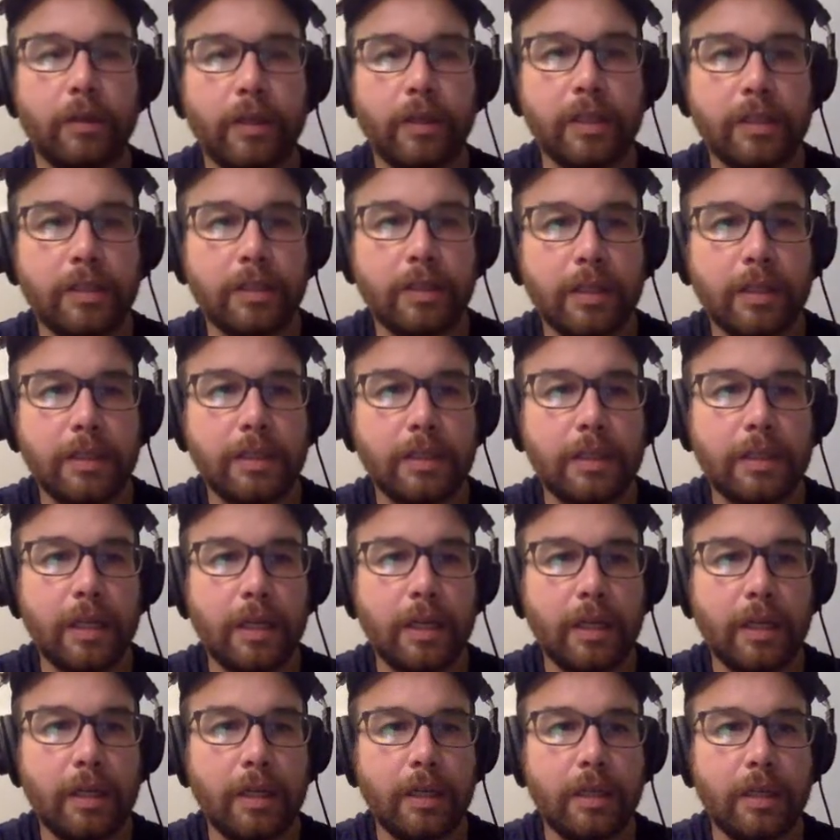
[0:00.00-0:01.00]
okay, so let's
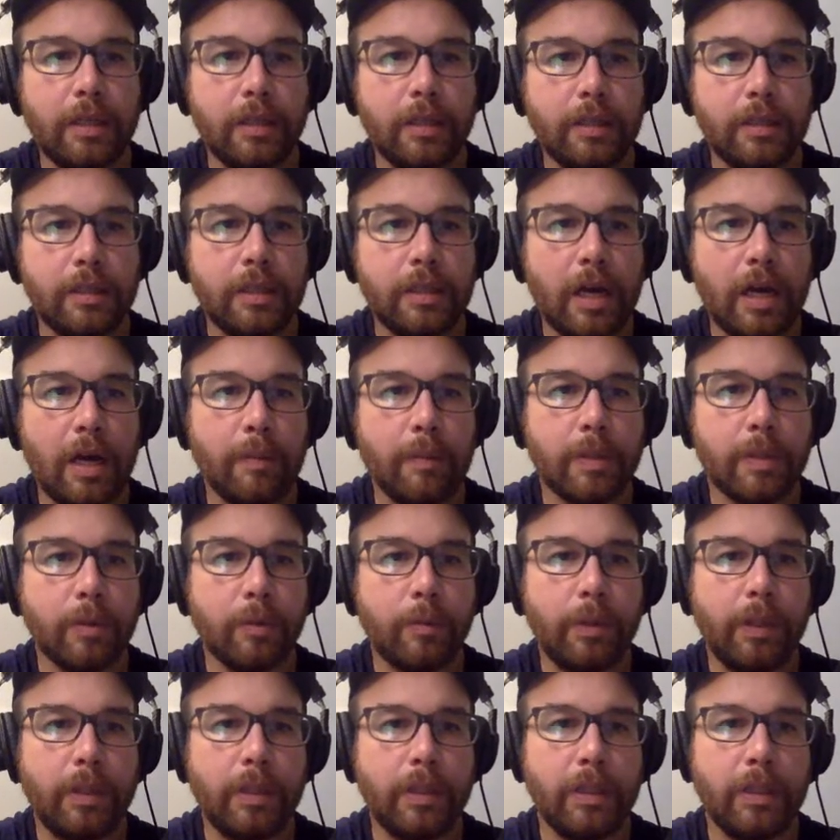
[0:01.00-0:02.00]
take the top. So
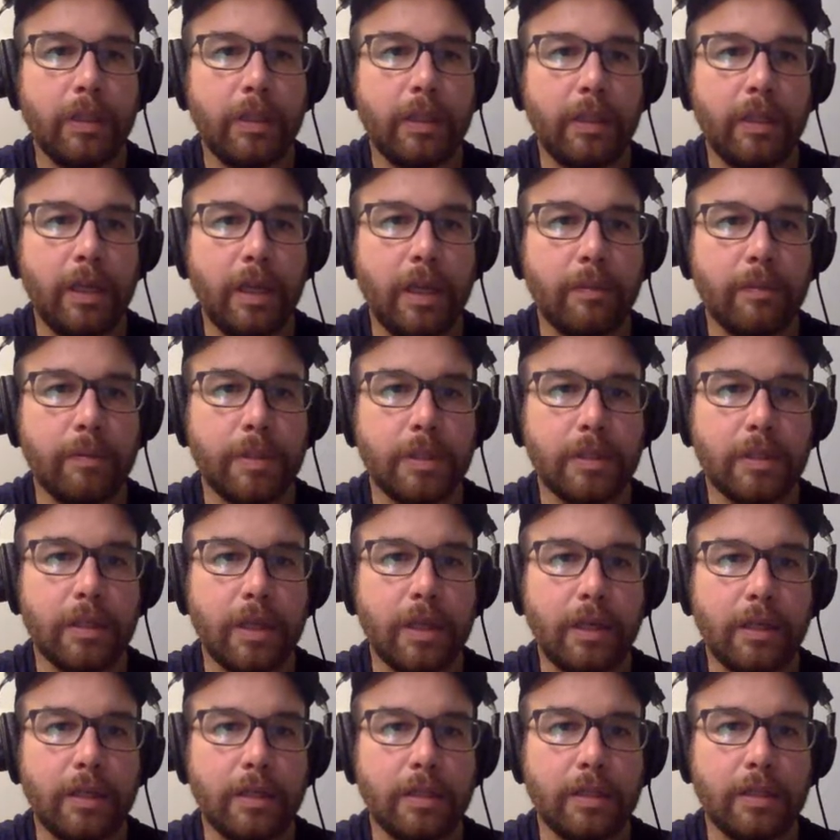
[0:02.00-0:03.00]
weekly game
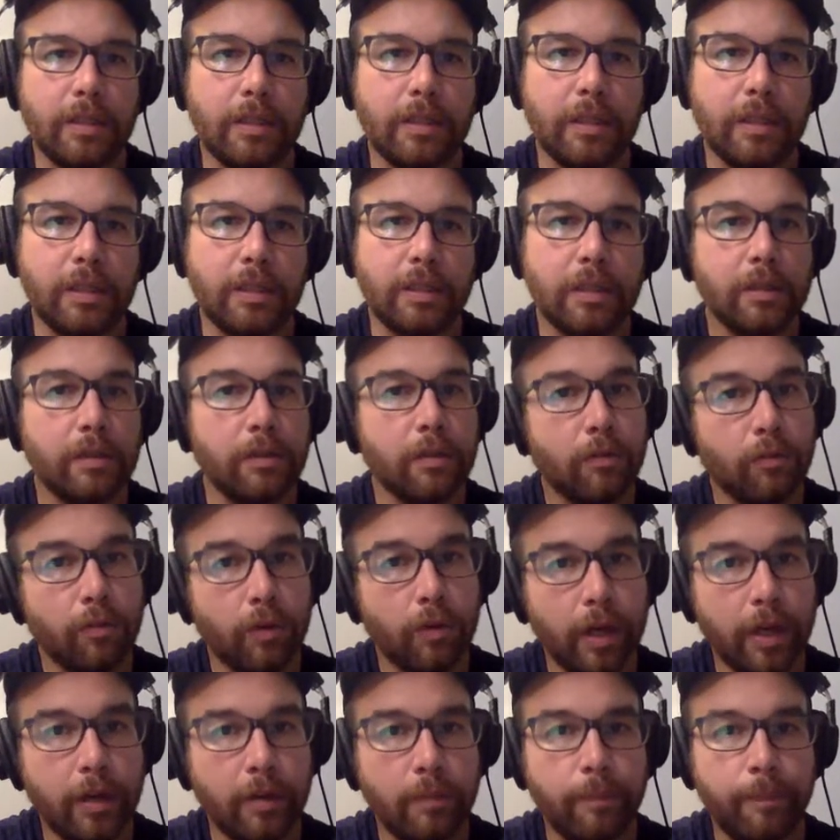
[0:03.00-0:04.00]
society suggestion
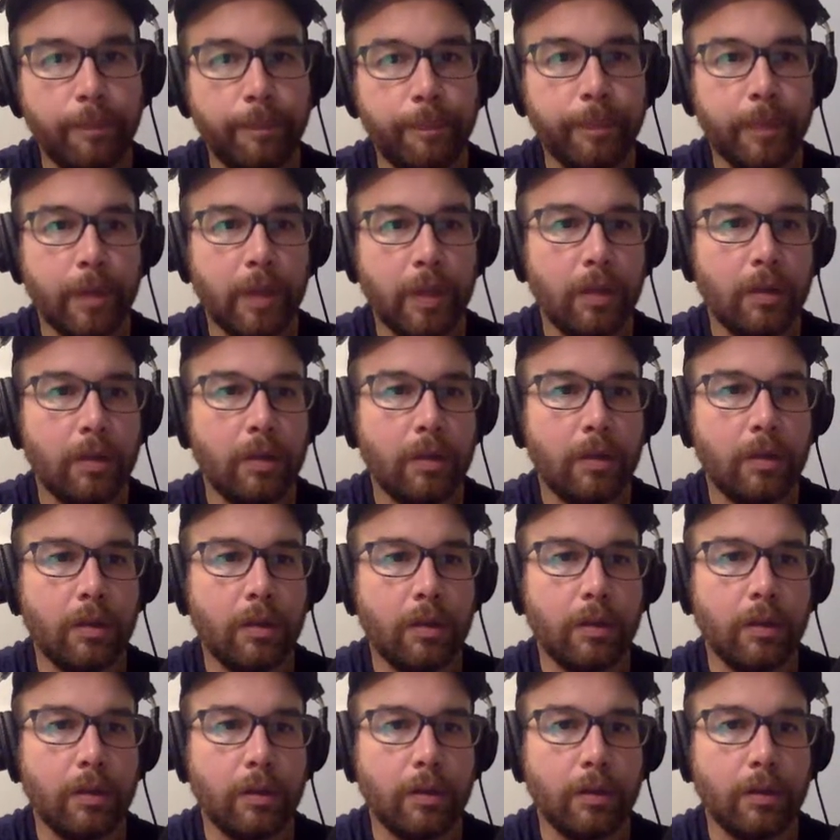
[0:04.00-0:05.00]
thread.
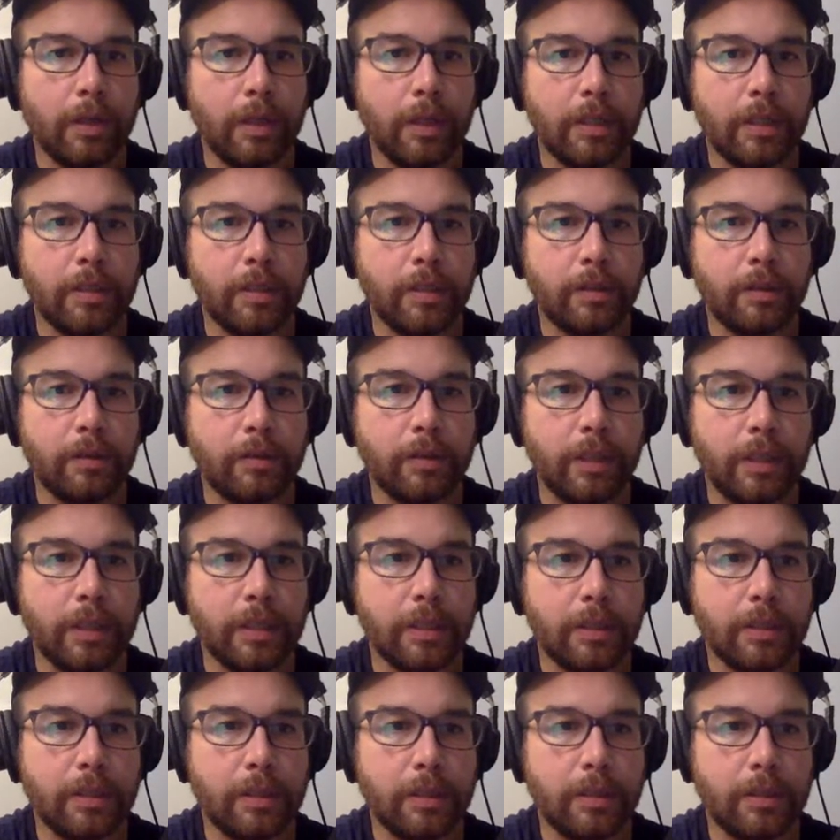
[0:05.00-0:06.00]
Okay, so it
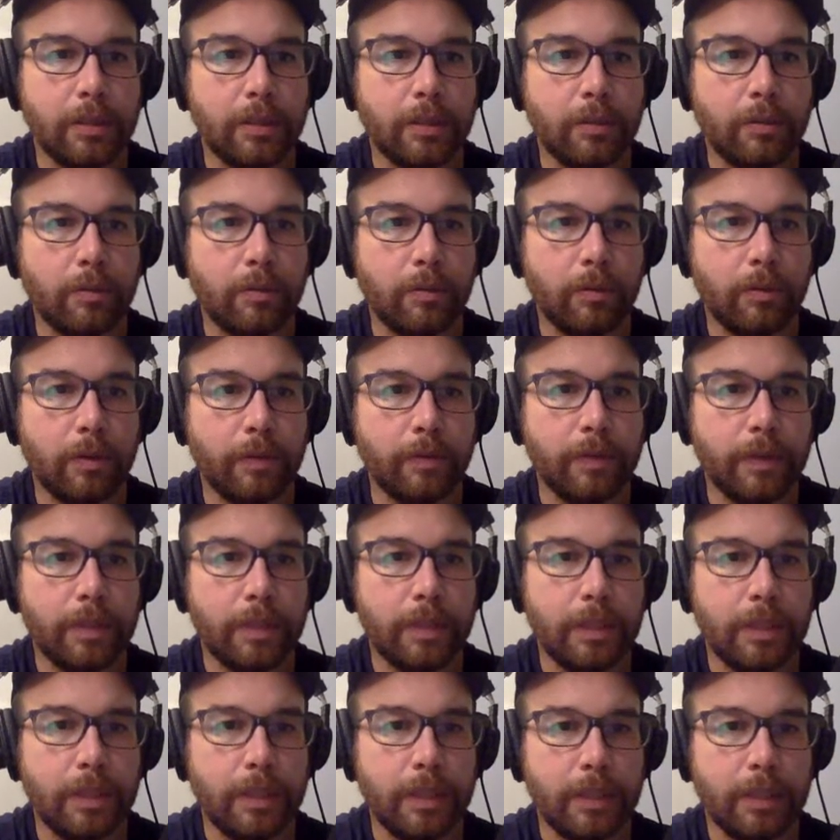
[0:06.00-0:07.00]
has score of
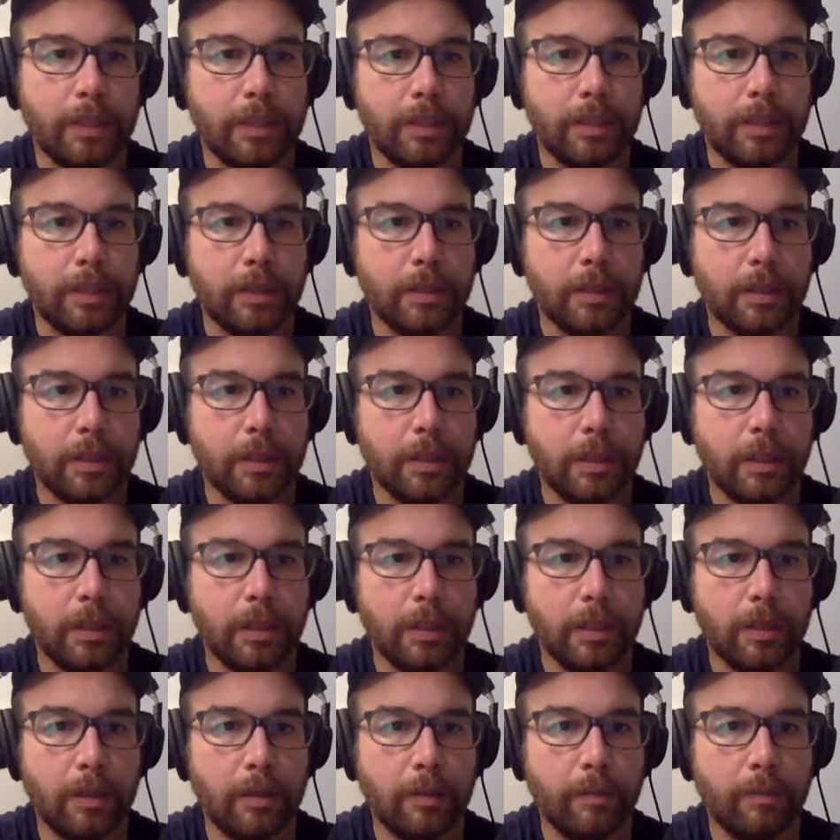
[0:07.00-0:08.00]
six.
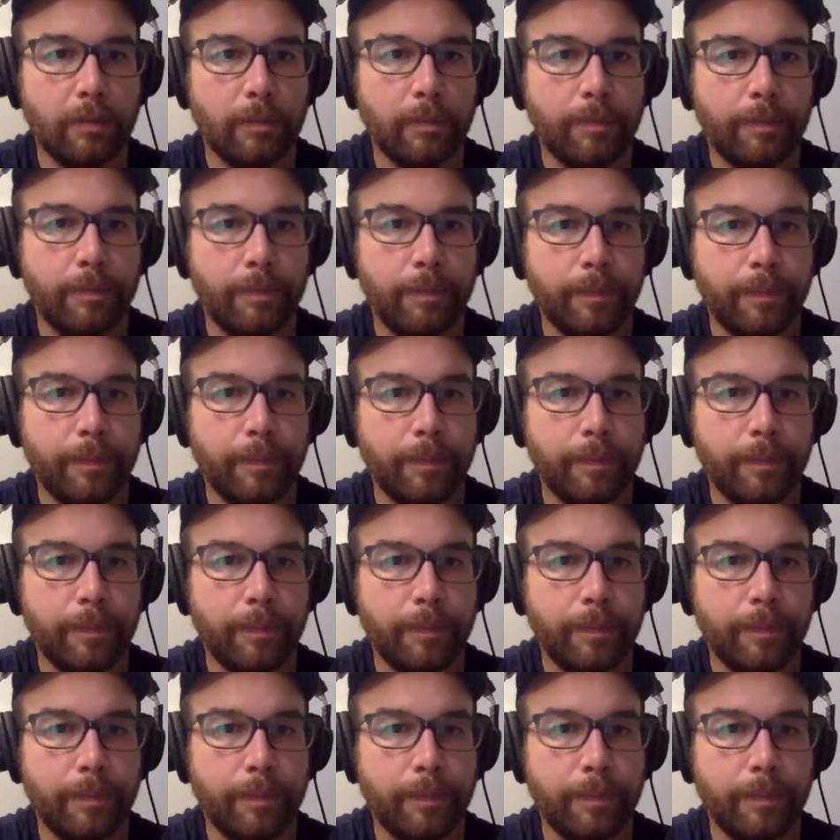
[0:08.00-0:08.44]
Um,